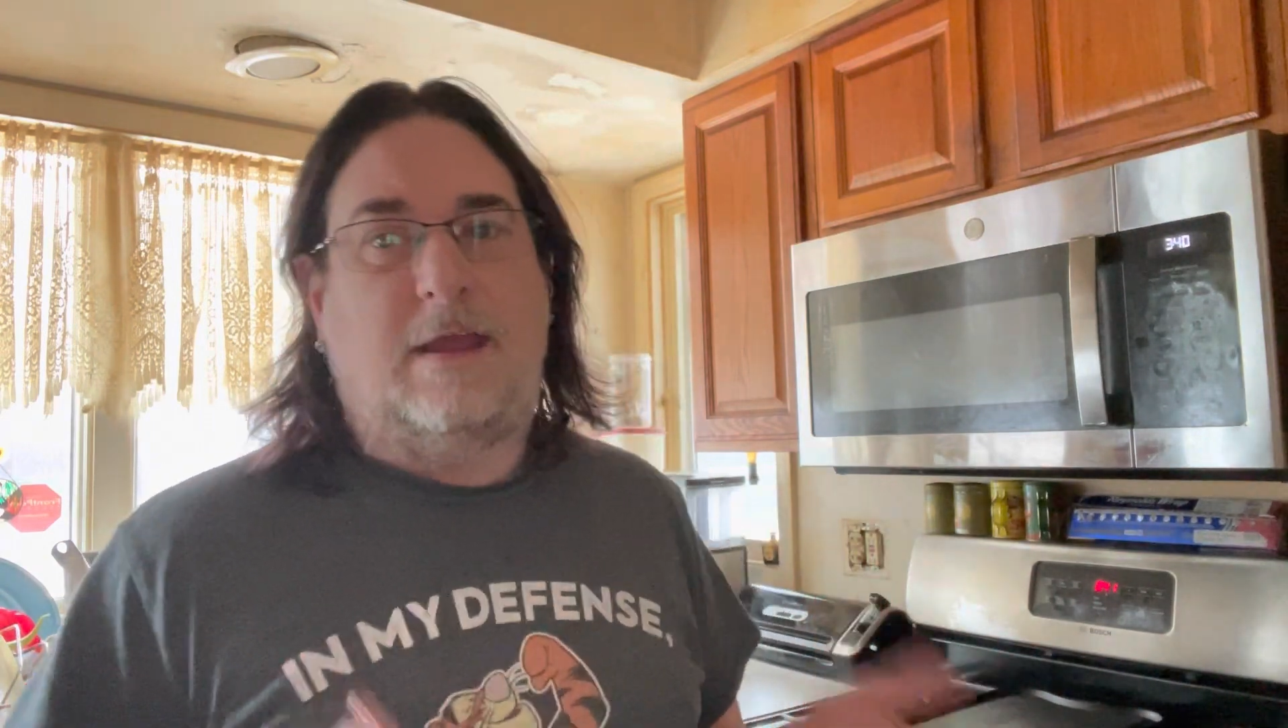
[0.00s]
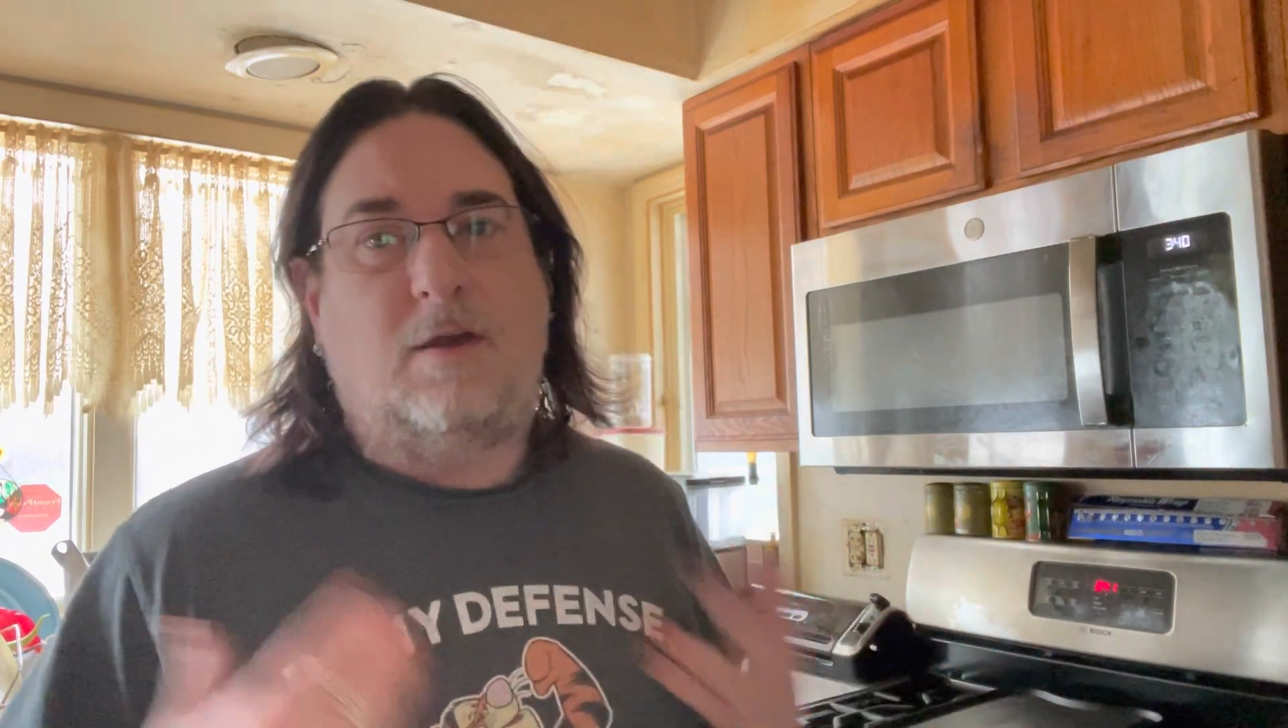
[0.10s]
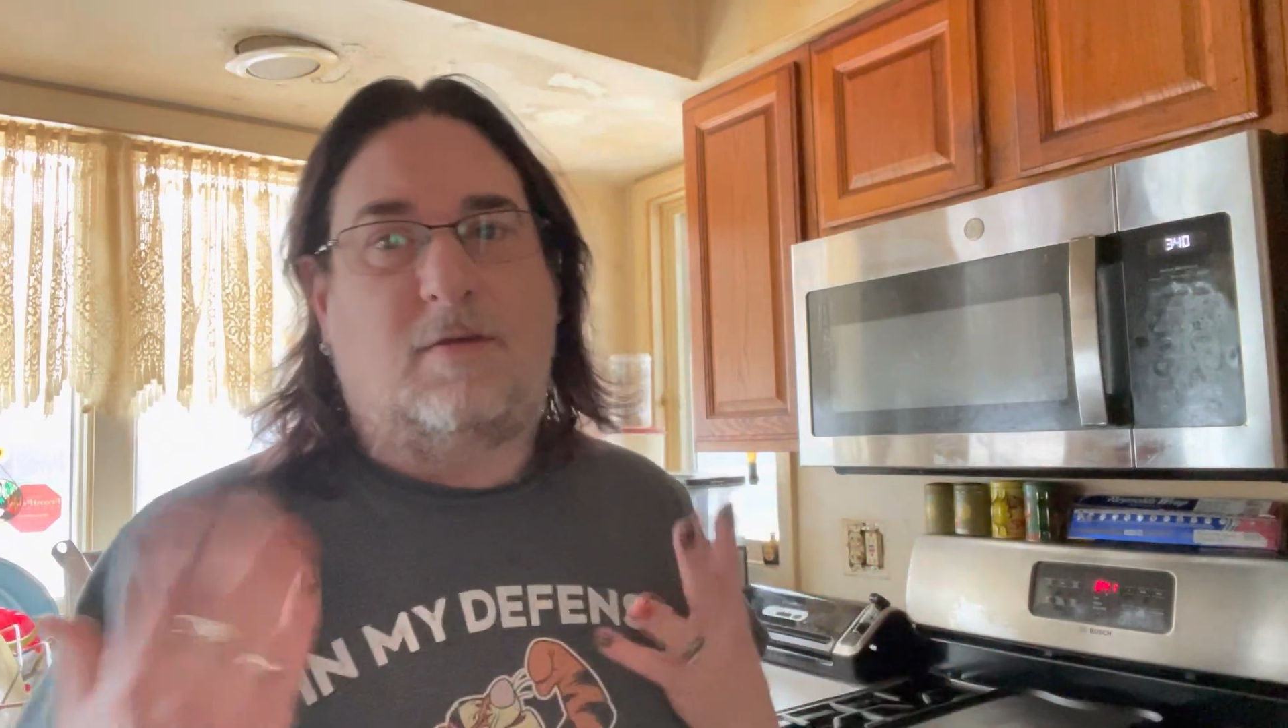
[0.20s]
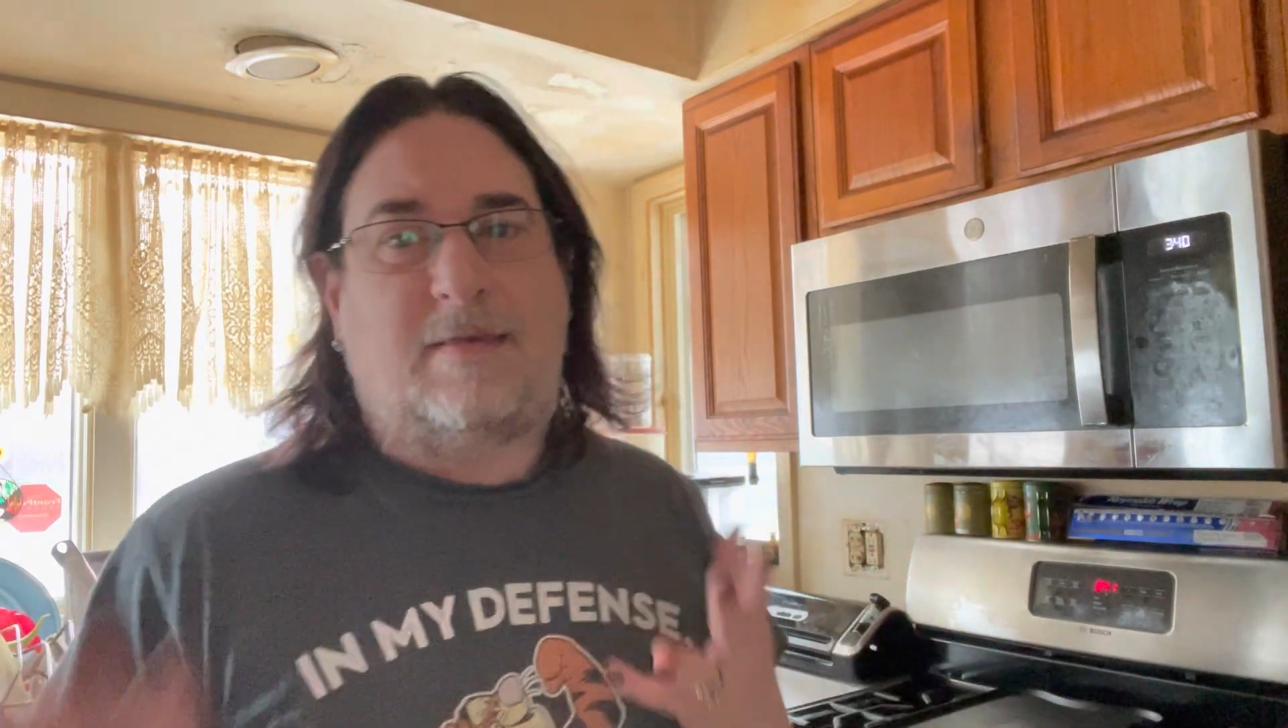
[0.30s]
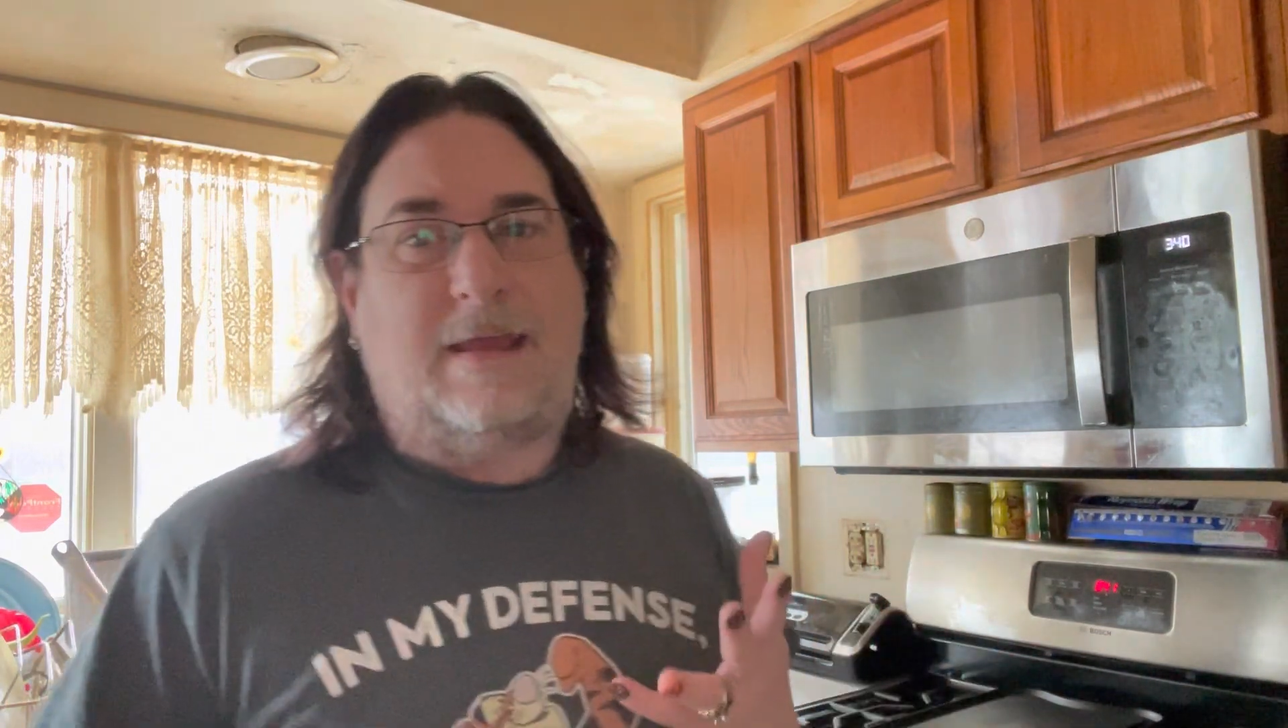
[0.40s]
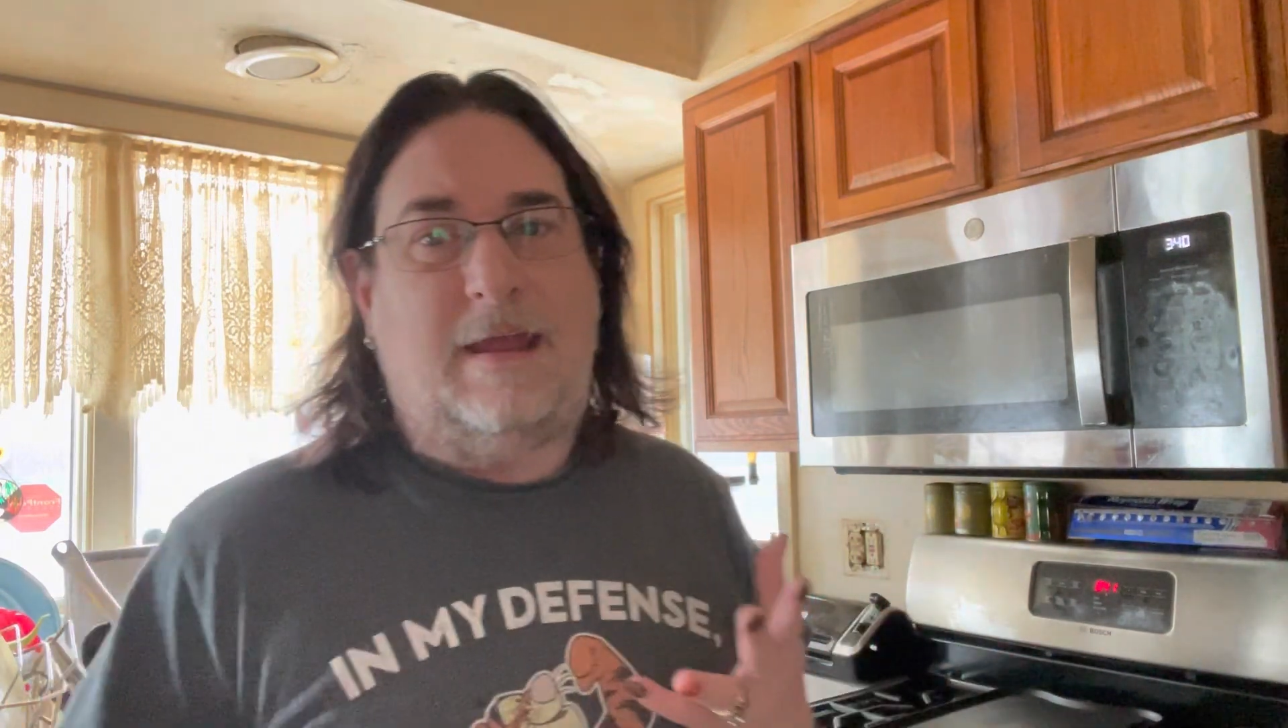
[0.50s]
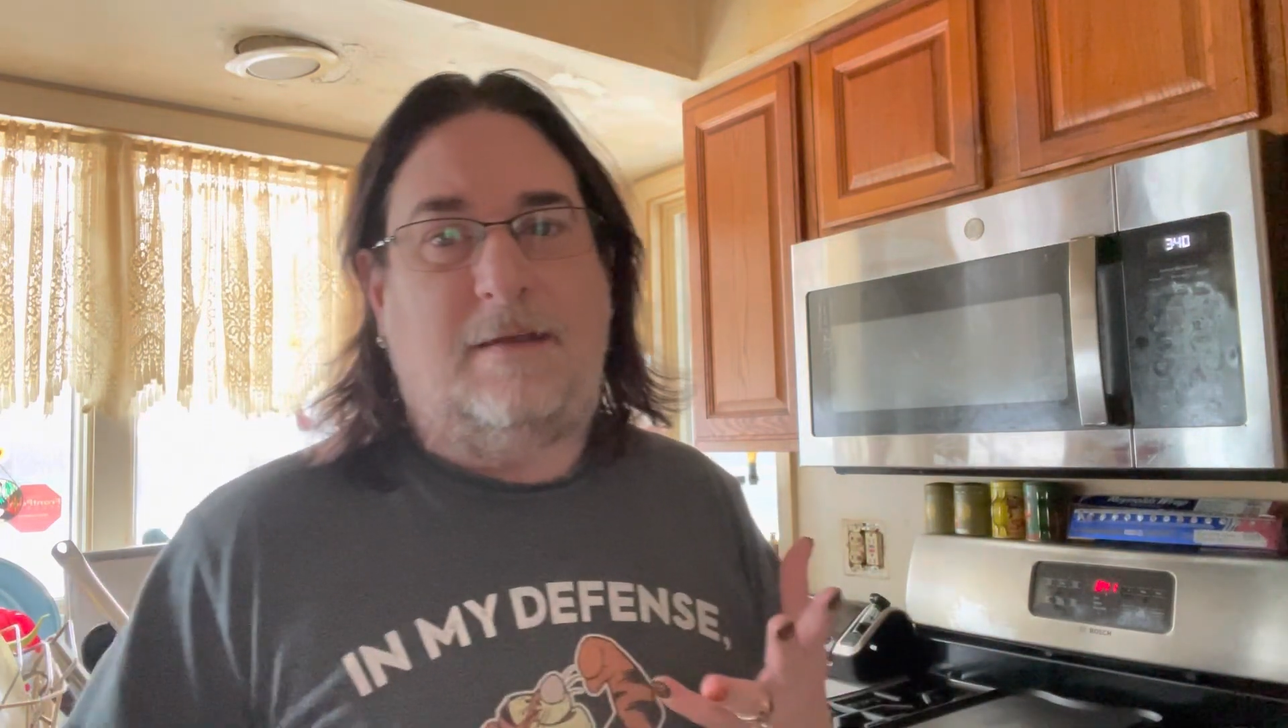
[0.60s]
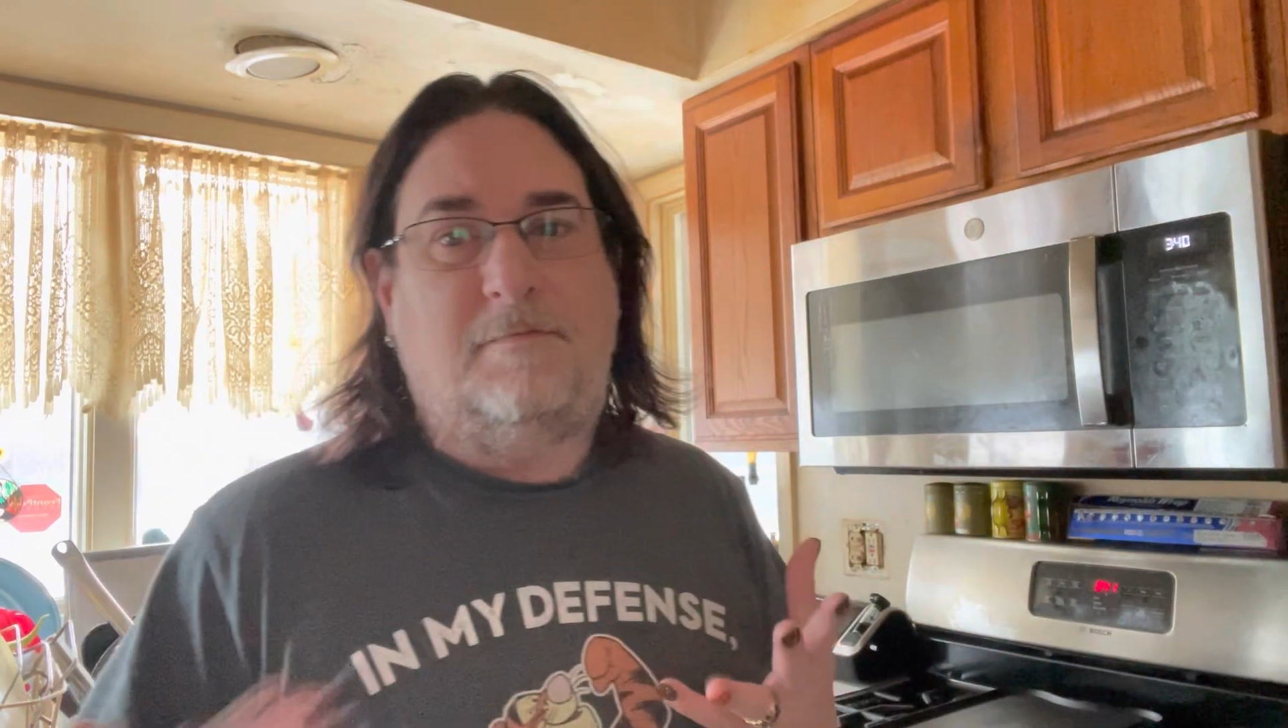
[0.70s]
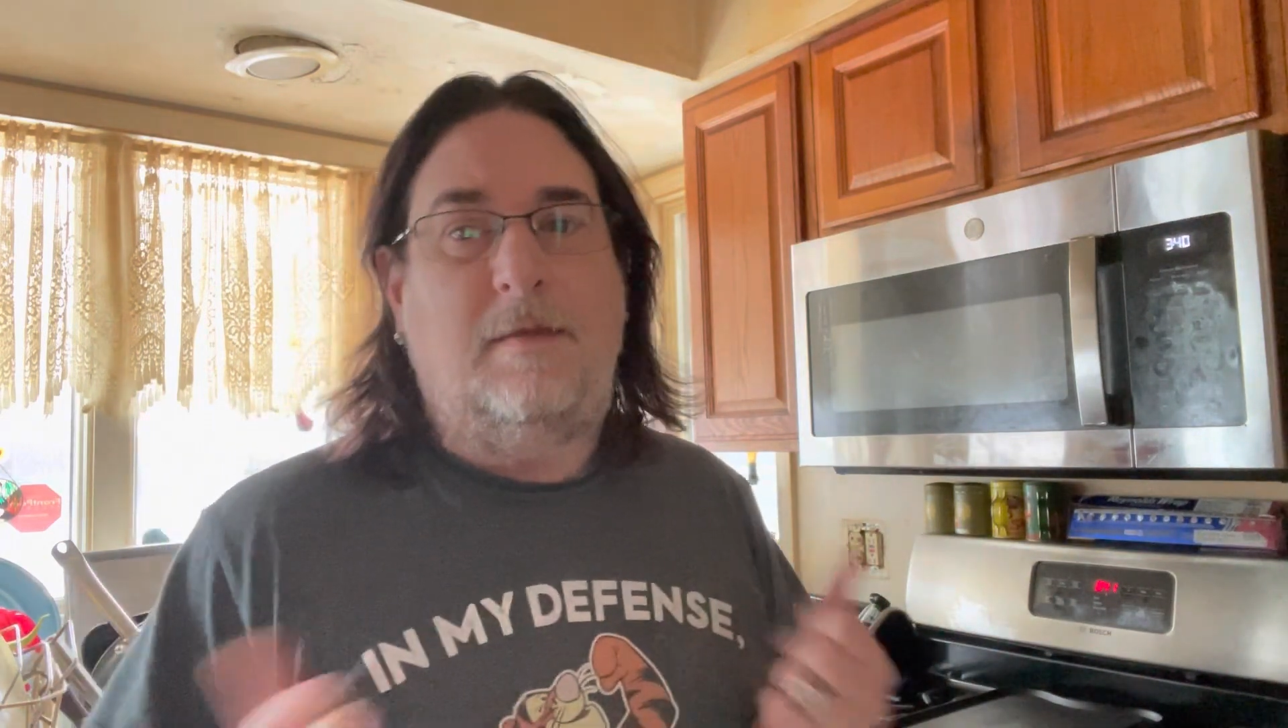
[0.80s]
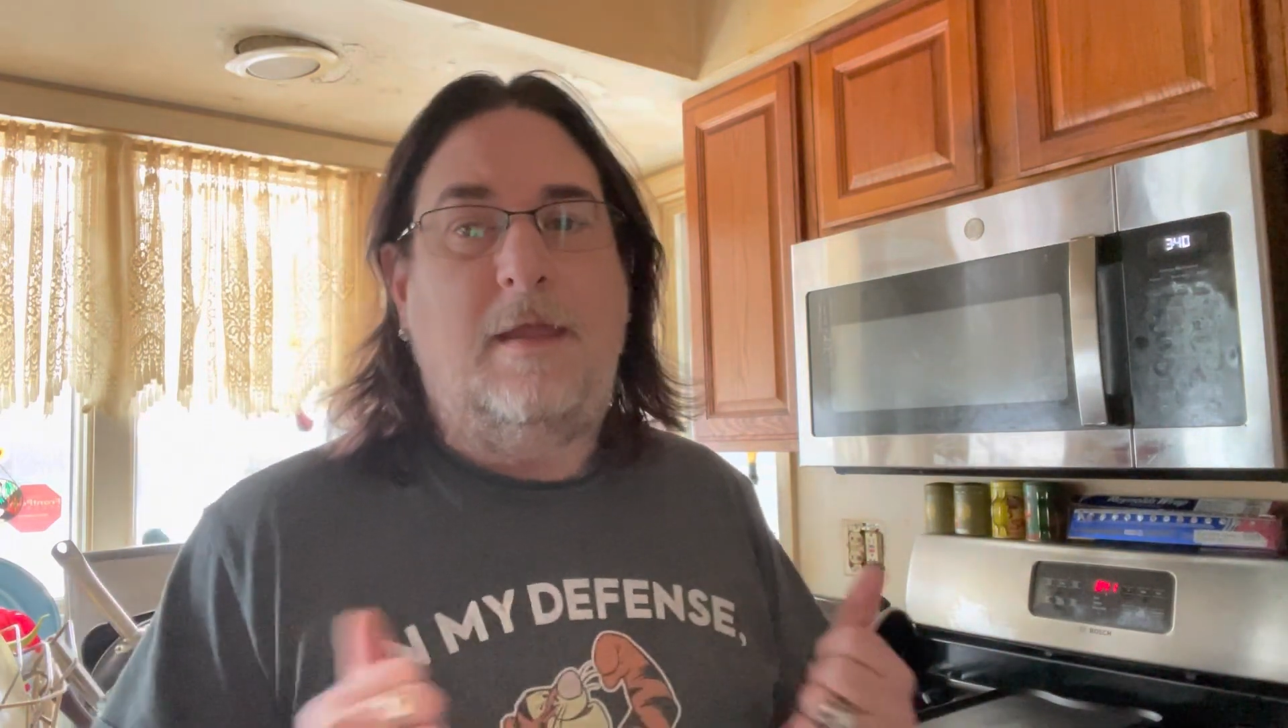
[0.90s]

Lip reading: You'll see it